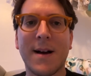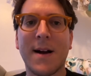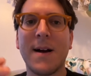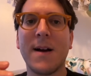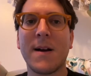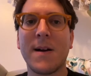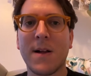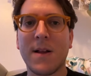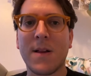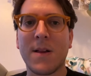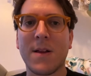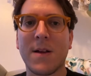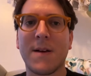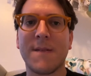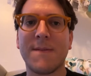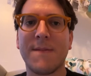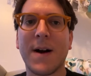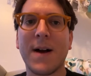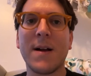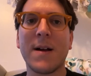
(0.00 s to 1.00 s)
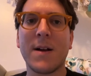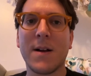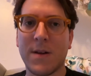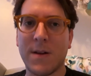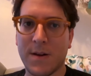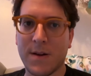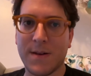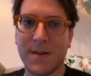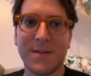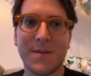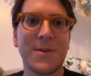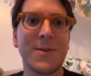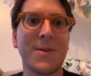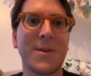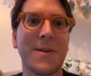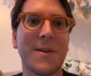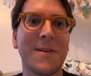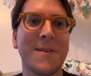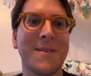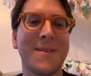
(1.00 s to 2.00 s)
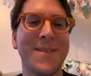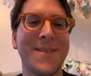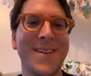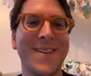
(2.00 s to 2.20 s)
Uncle, avuncular.